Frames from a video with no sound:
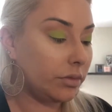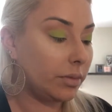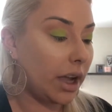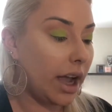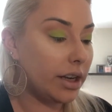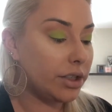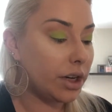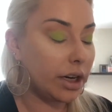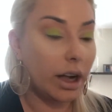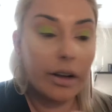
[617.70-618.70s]
I'm kind of
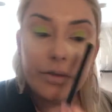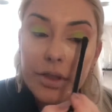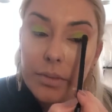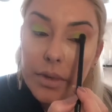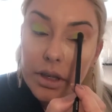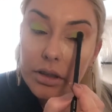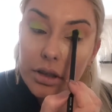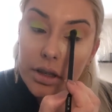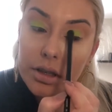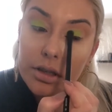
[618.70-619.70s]
starting off with the middle
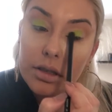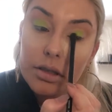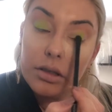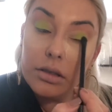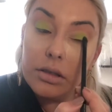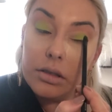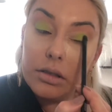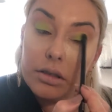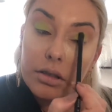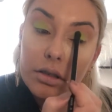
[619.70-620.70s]
because
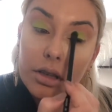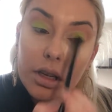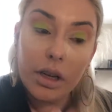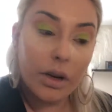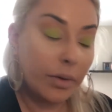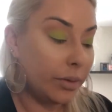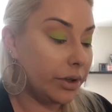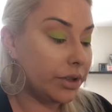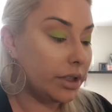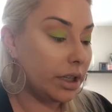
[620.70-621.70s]

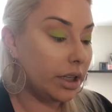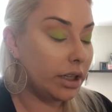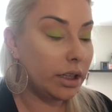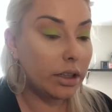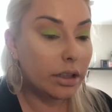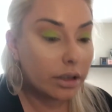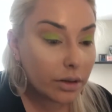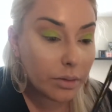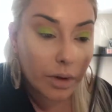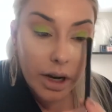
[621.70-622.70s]
we'll see
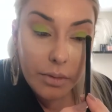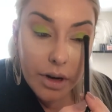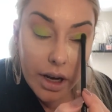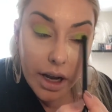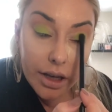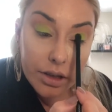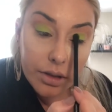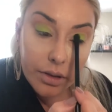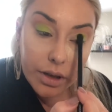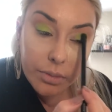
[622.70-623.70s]
what I want to add
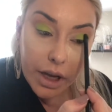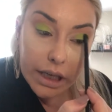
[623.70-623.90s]
to it.